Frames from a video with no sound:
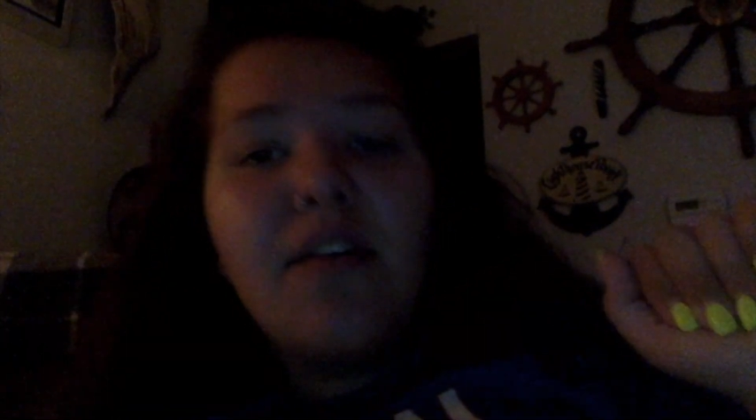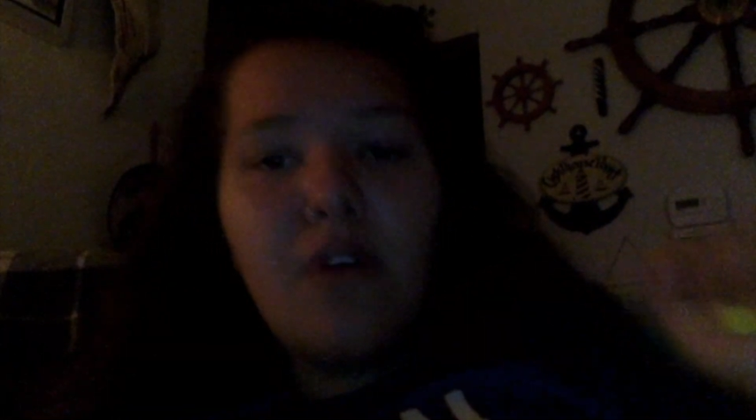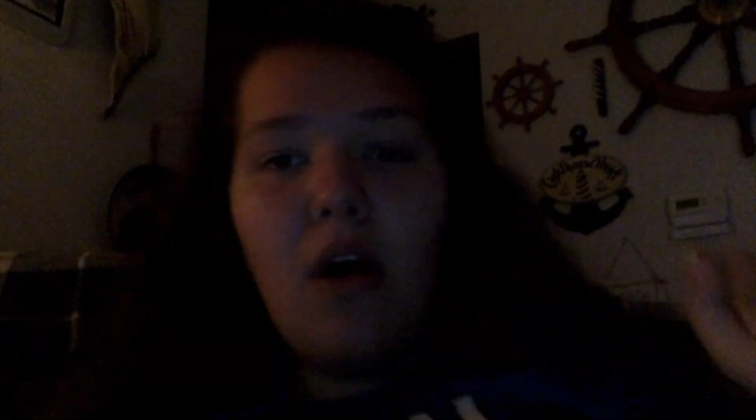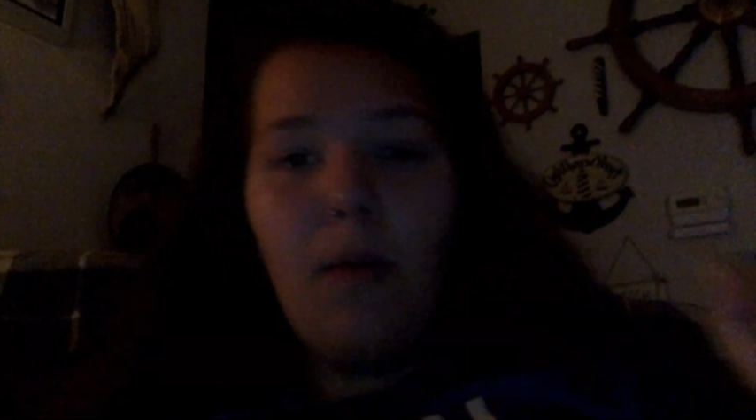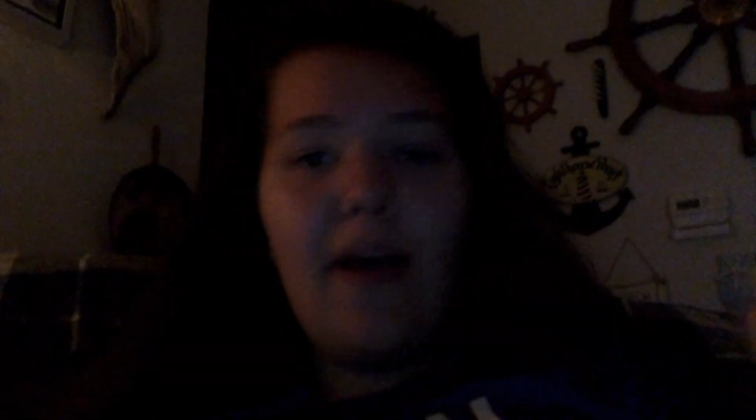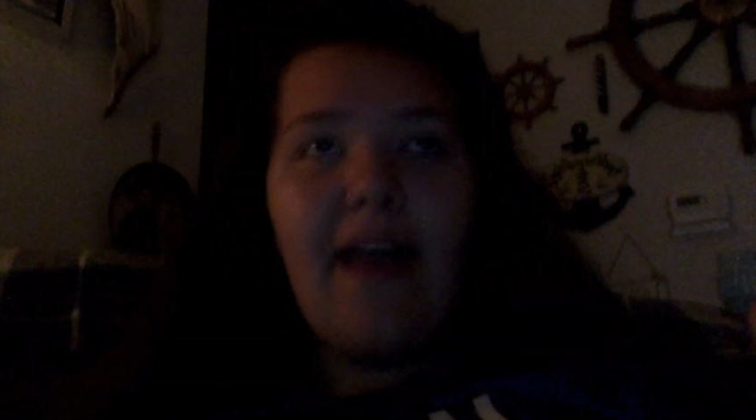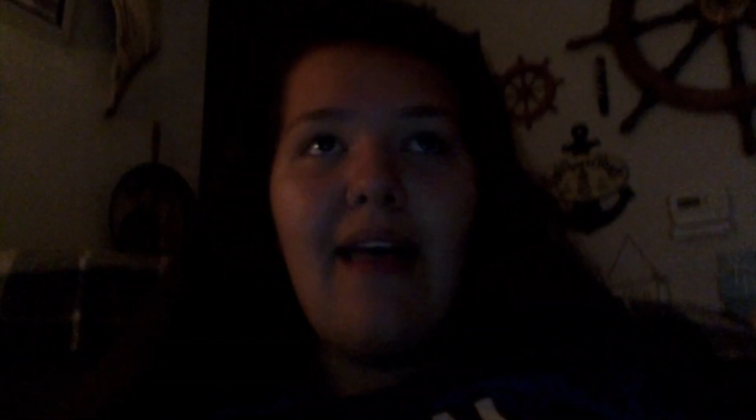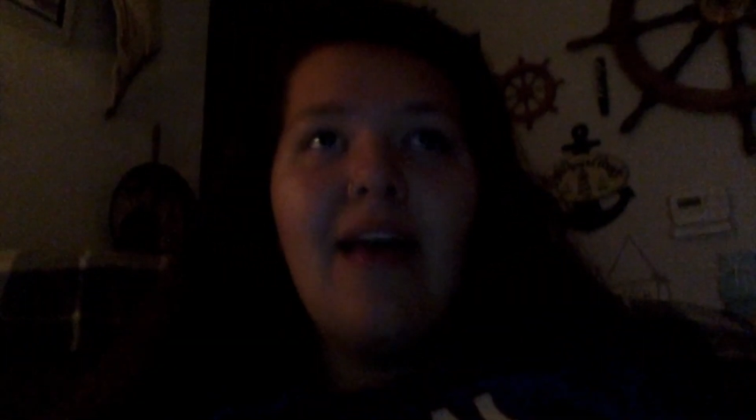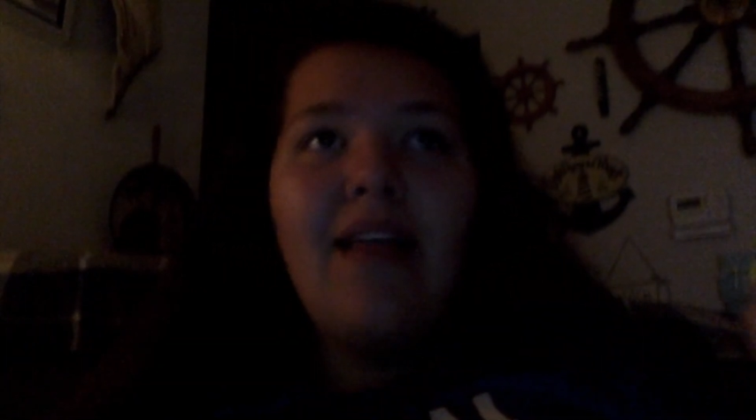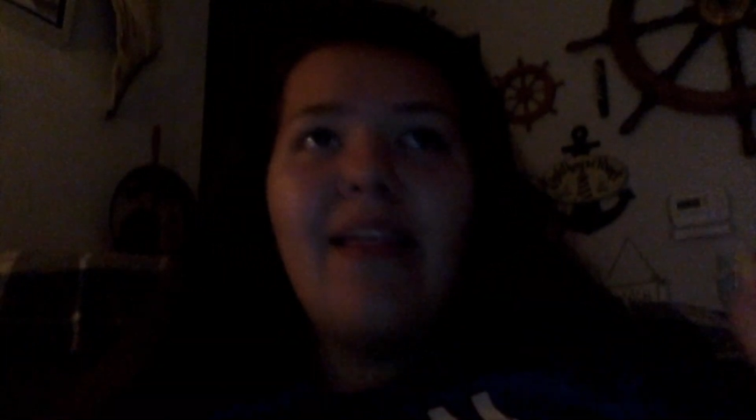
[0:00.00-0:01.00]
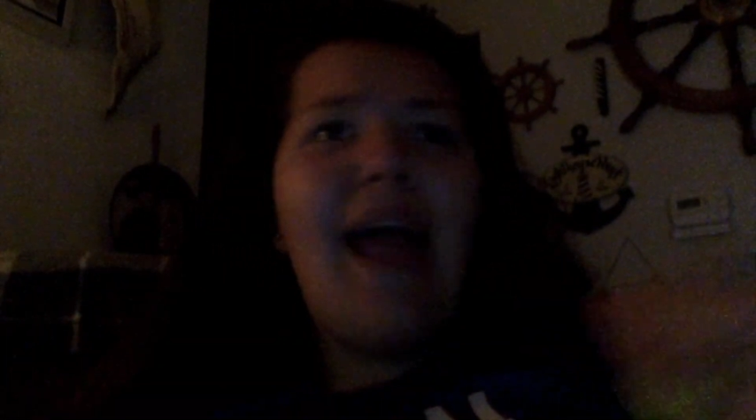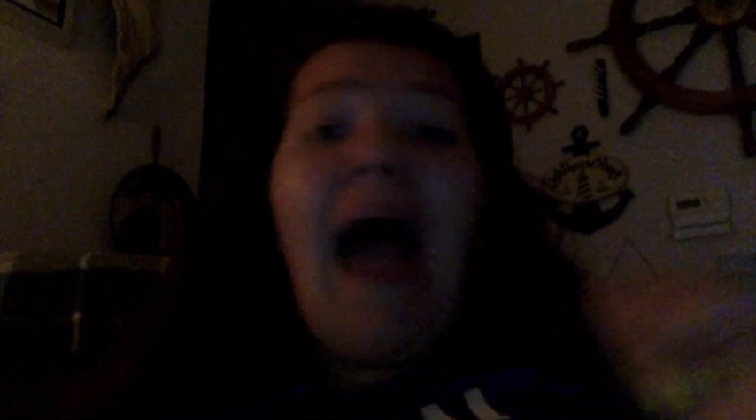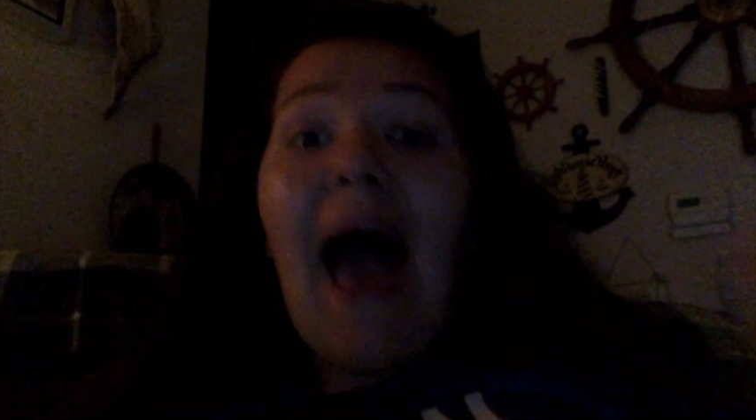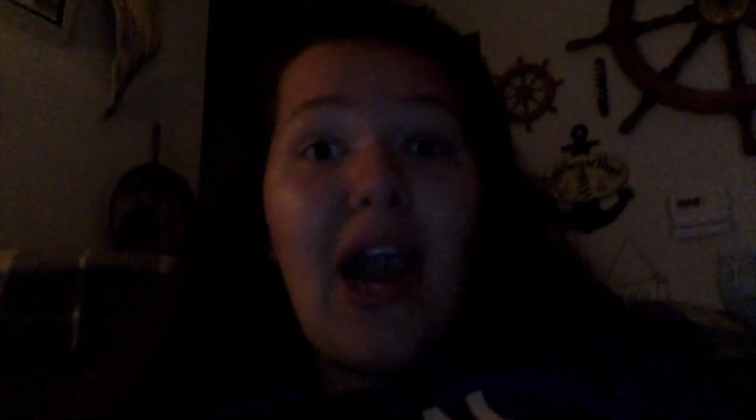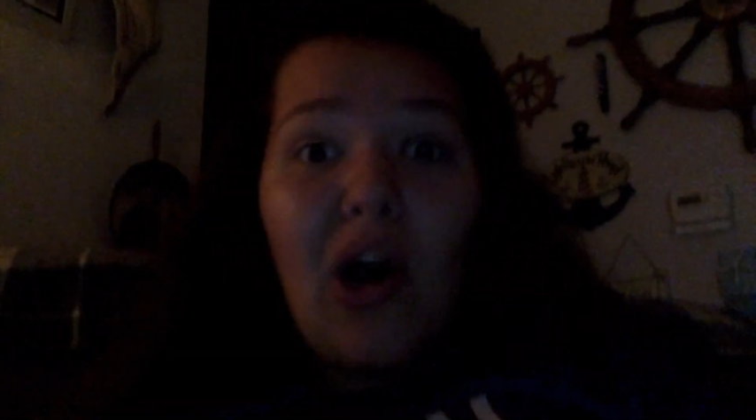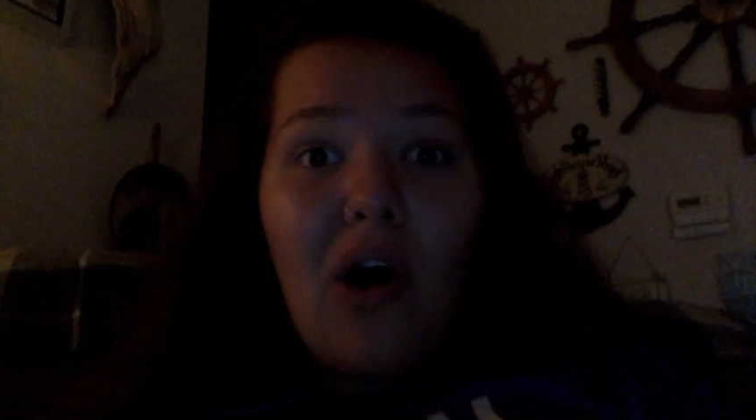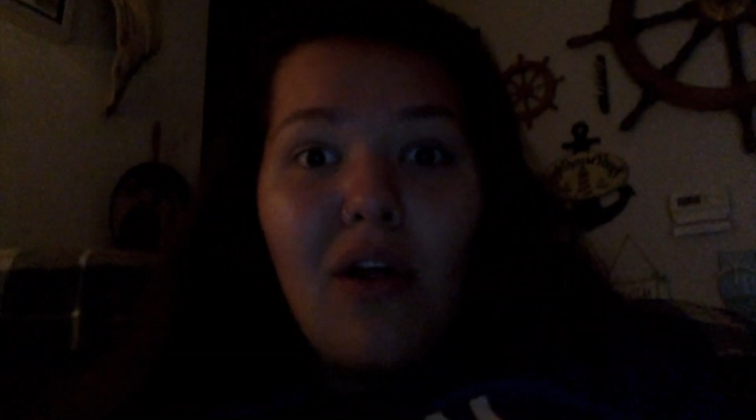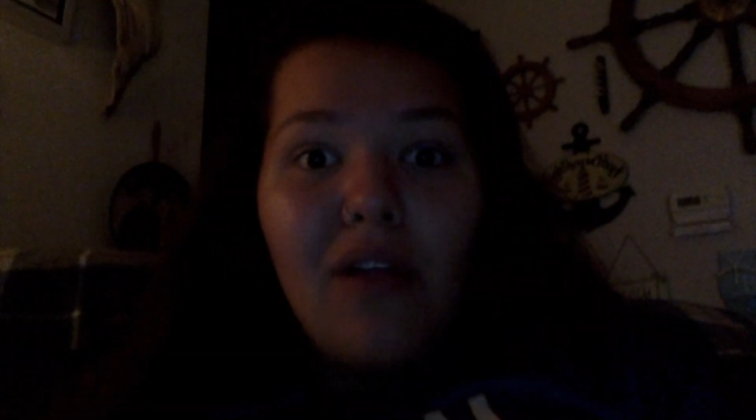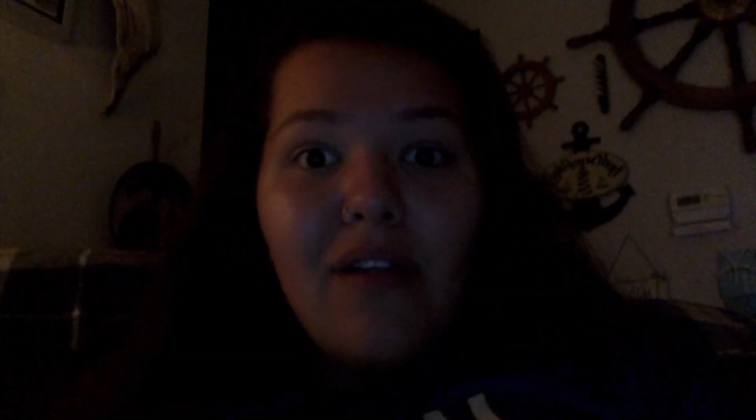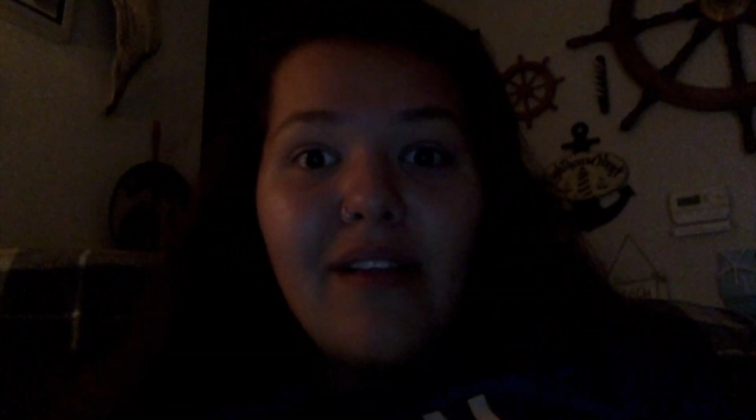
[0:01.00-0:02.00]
of Galway, like at all.